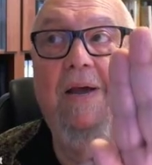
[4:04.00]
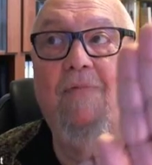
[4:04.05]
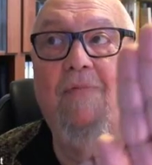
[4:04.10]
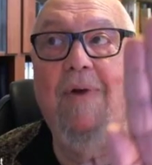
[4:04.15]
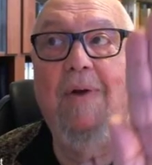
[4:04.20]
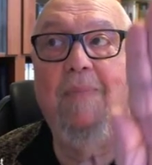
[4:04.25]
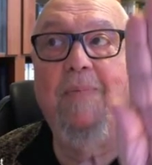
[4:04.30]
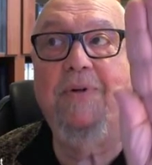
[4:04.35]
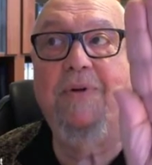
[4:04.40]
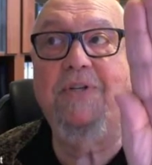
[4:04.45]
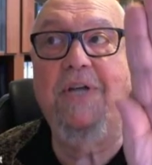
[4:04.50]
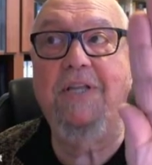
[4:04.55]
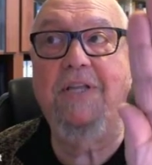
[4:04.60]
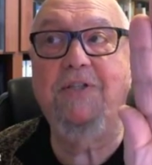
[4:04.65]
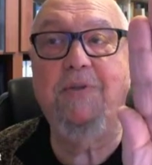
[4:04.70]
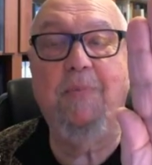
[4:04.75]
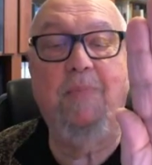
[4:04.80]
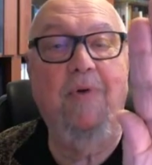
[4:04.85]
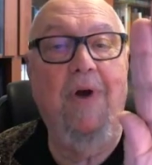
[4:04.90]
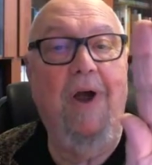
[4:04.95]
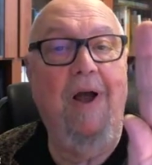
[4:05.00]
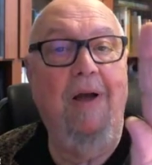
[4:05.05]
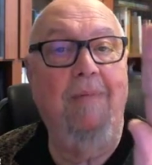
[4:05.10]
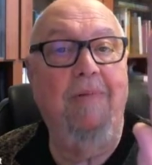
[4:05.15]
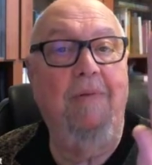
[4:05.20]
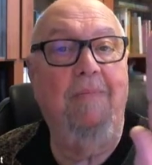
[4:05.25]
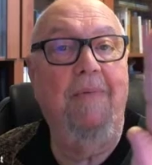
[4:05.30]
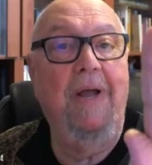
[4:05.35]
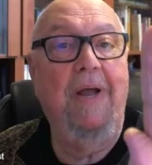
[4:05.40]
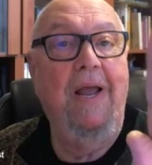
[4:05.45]
represents a
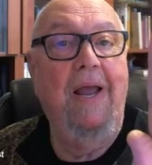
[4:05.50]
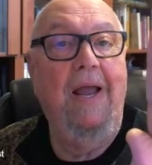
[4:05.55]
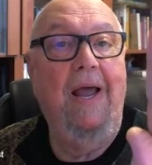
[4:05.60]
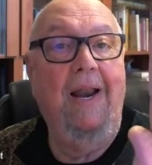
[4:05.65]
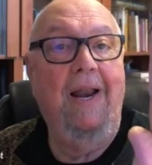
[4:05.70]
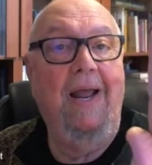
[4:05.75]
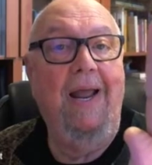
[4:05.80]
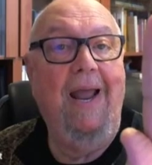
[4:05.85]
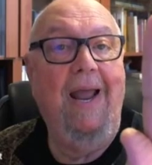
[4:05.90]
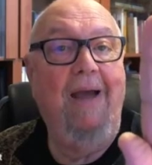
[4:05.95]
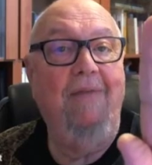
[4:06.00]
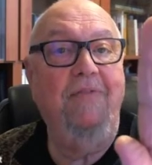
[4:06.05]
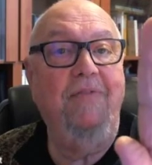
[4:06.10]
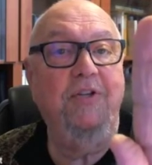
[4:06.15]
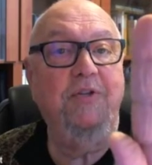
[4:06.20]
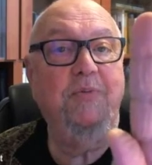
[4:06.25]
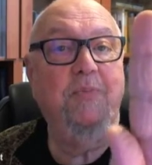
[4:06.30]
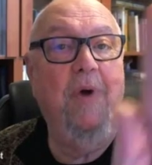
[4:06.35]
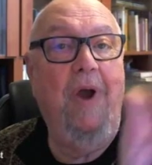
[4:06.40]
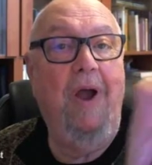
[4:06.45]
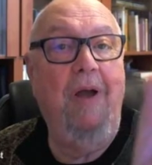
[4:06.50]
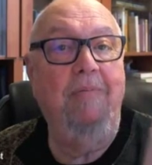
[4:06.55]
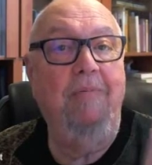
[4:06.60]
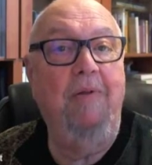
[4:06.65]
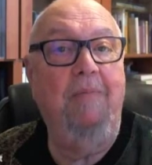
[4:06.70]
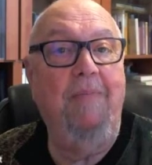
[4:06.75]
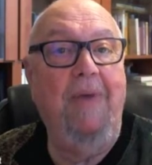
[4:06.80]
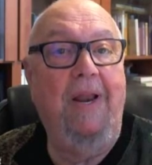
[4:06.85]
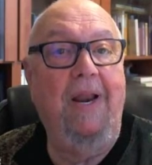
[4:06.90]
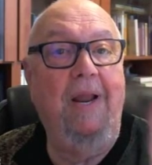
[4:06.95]
problem, and I have this
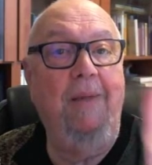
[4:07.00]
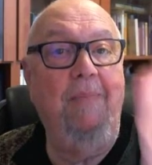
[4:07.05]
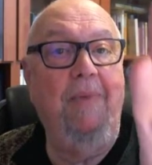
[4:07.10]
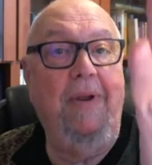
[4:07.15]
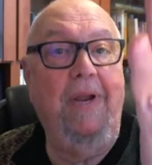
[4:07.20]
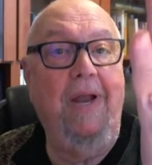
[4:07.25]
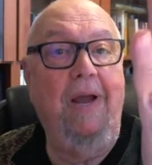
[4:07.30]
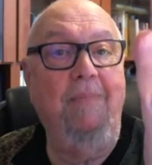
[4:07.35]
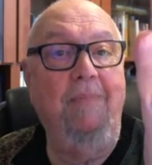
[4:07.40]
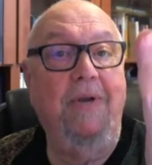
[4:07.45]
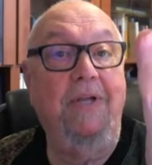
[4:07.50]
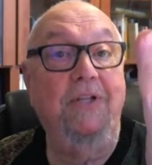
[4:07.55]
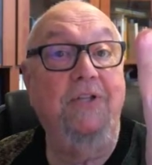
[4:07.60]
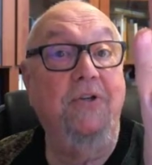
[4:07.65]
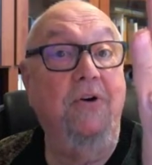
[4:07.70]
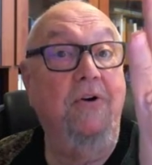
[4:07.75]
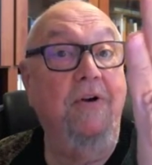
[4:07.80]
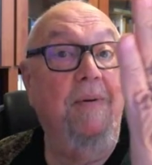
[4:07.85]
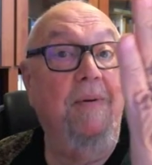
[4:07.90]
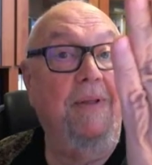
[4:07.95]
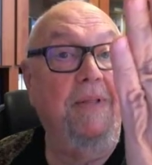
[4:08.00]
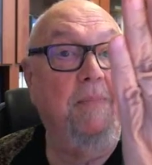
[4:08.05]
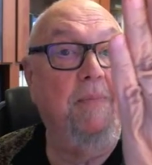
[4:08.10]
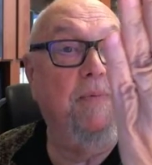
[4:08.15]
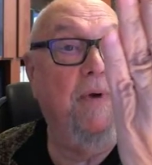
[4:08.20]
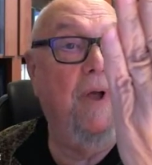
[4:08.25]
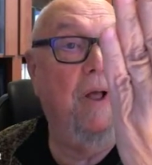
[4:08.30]
problem, and I become concerned about the